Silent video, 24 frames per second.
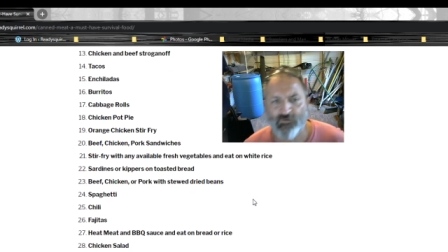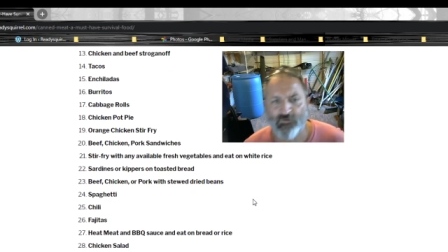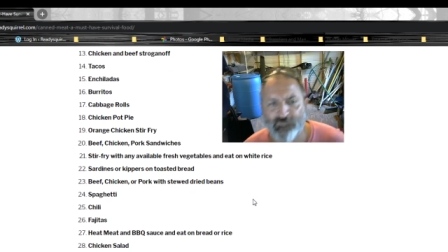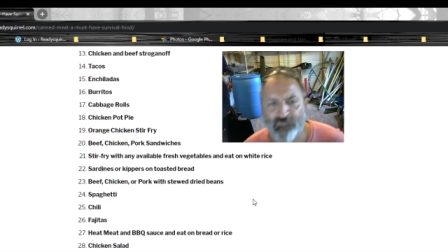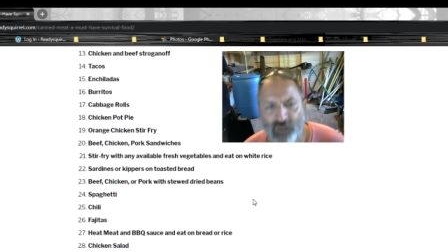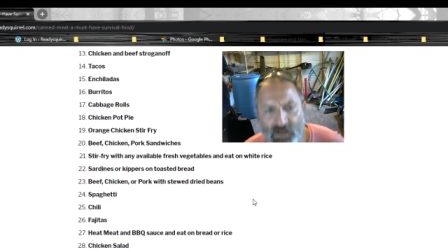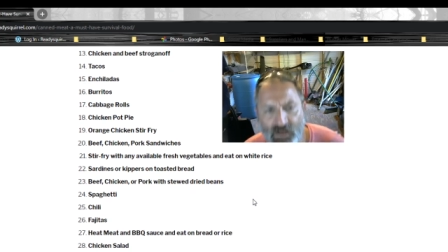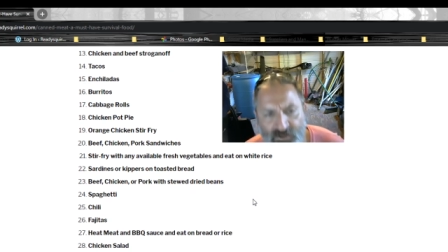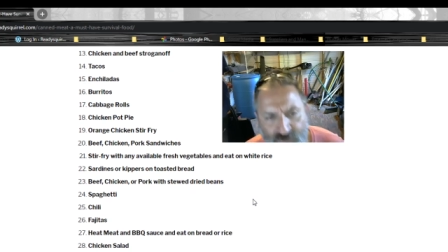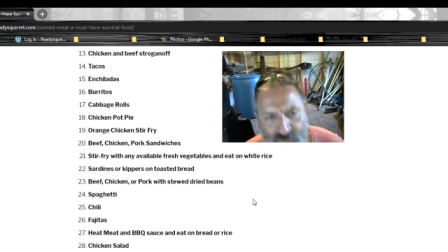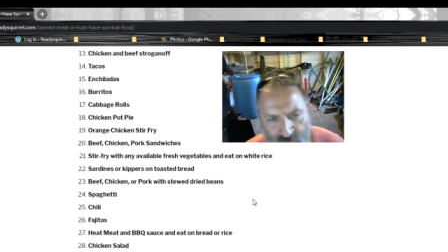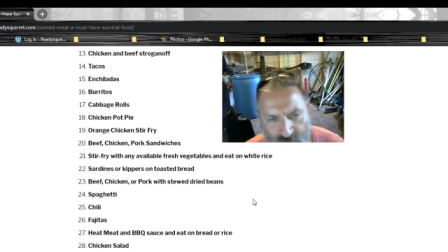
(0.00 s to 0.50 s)

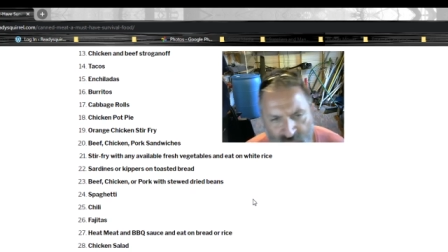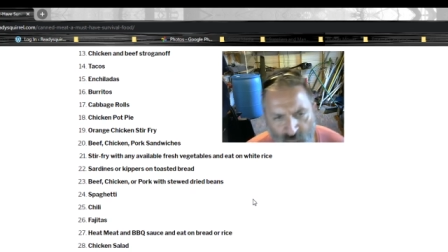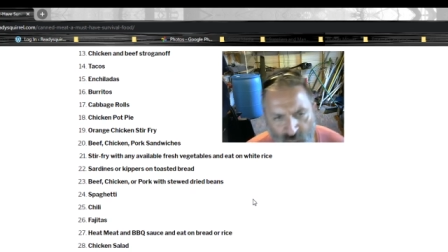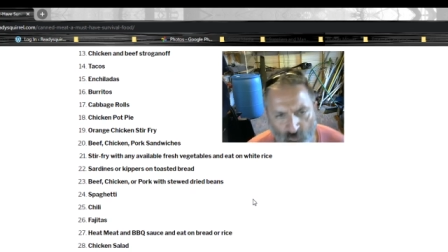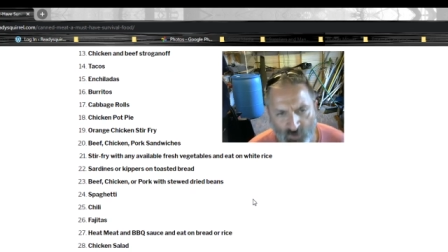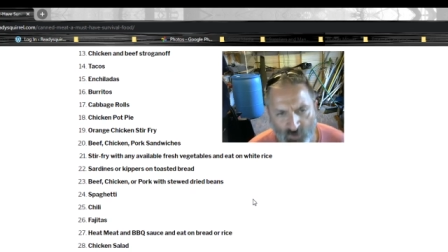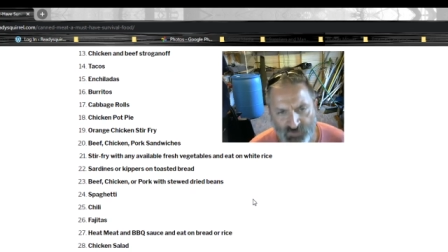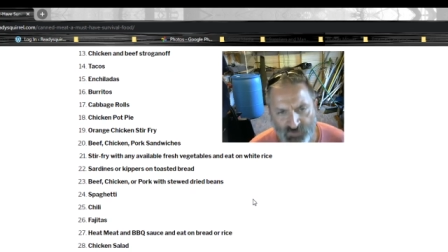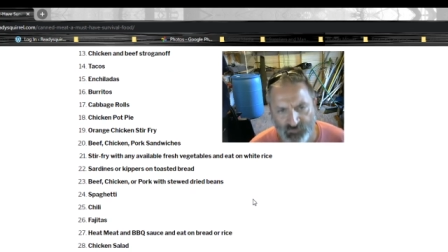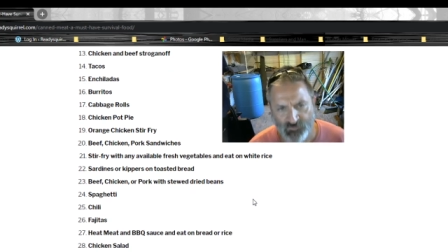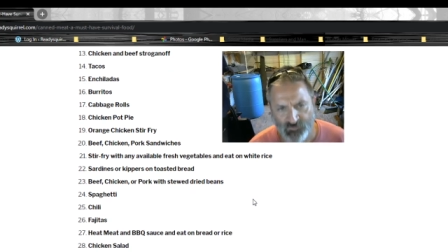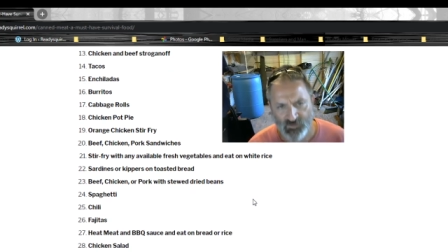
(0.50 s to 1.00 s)
fresh or
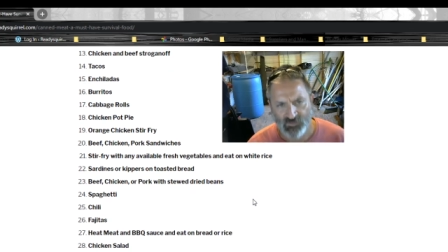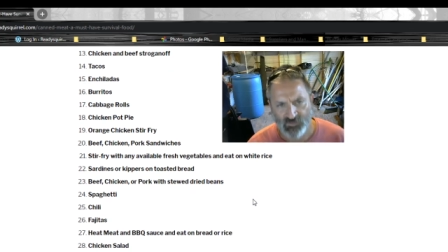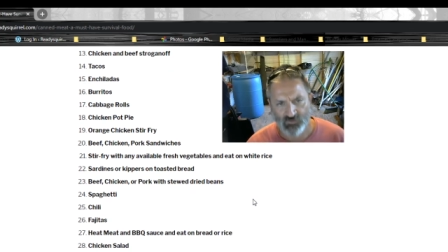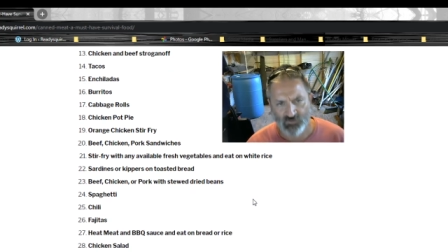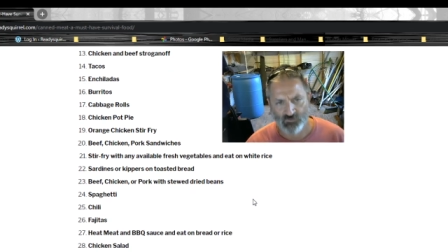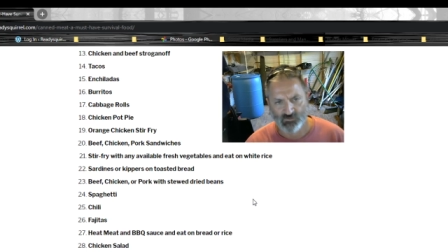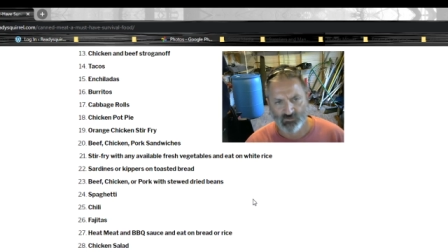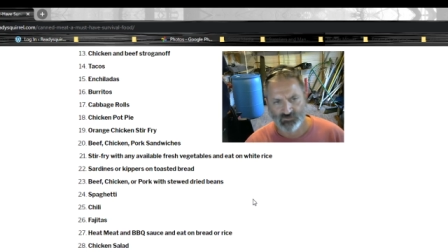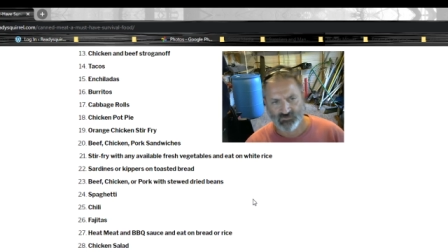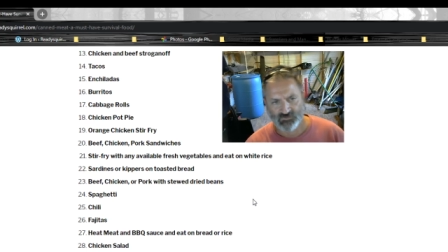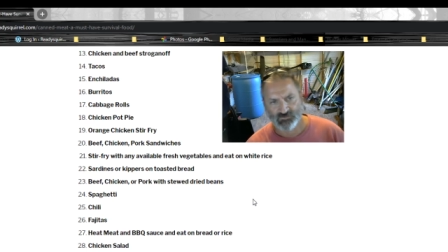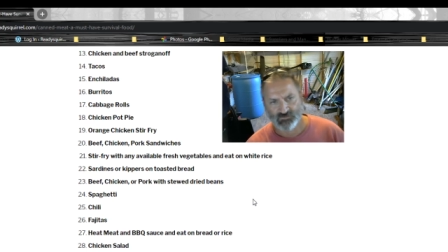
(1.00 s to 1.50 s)
foraged
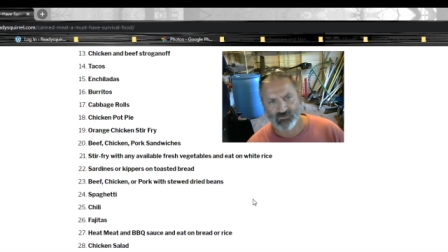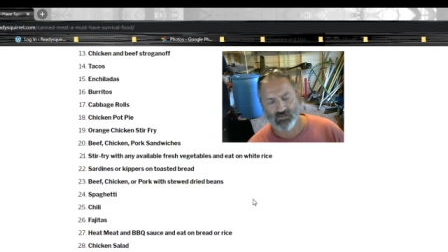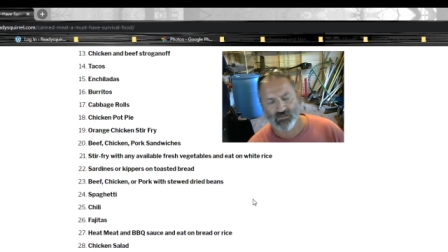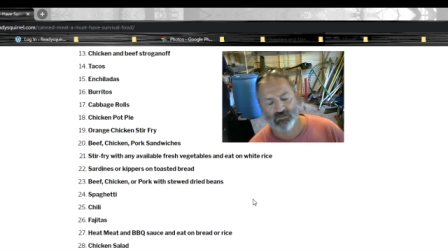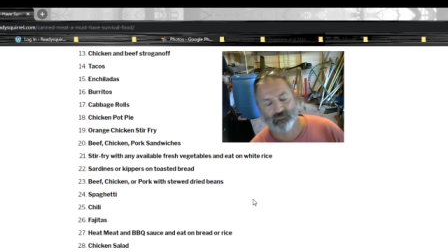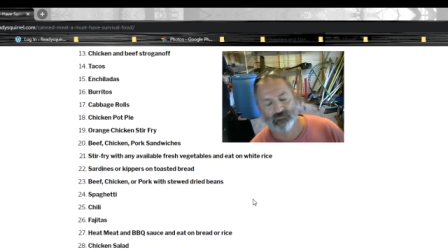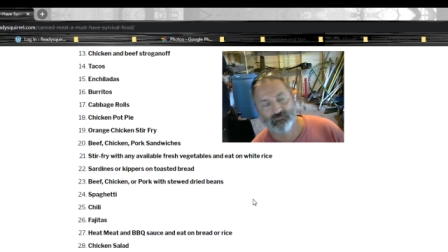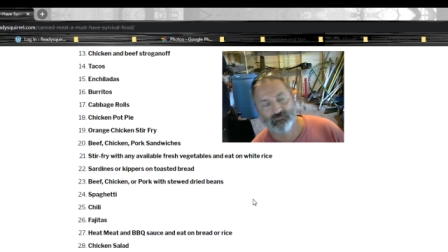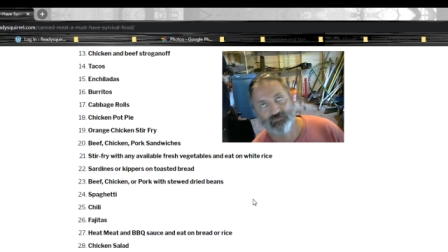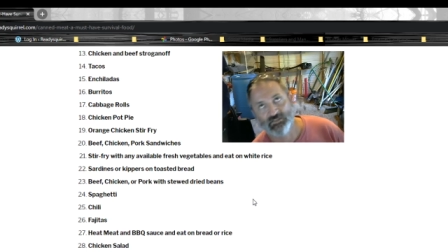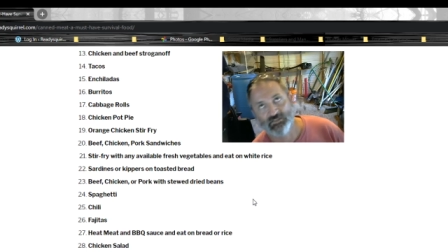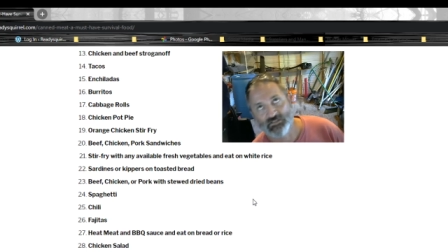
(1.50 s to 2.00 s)
vehicles.
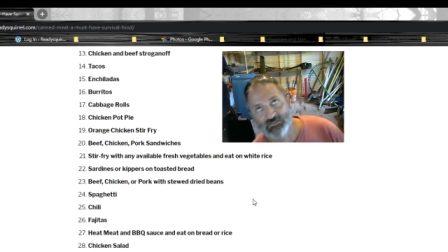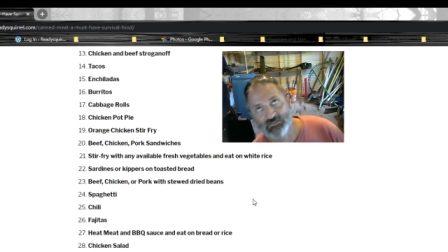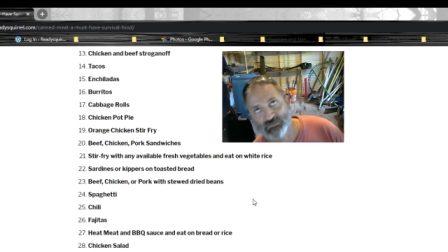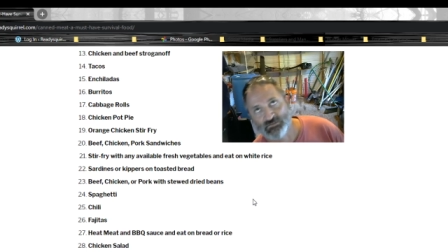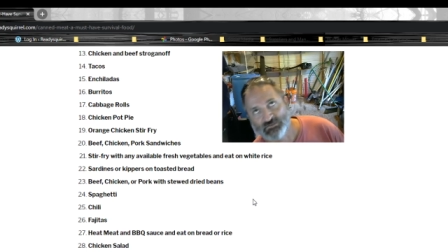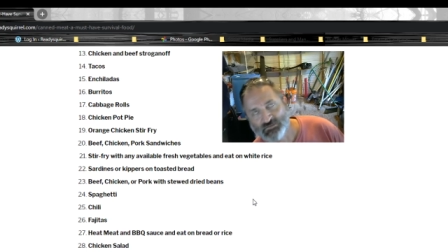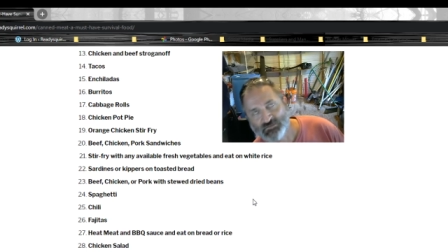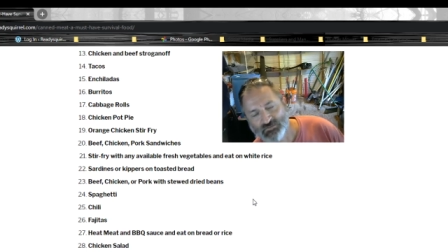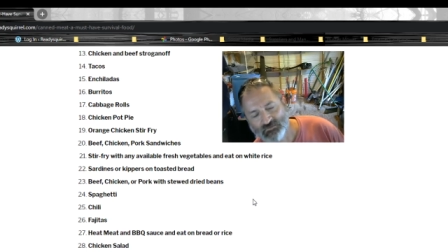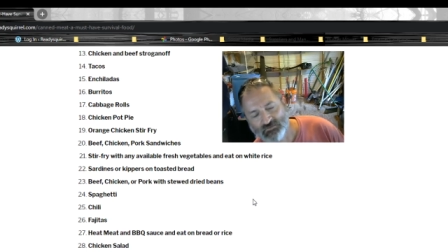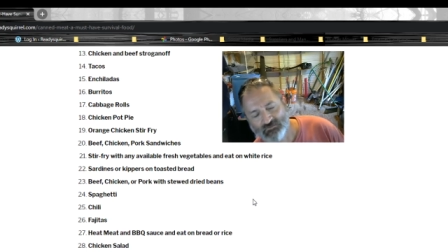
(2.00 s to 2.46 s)
Uh, vehicles.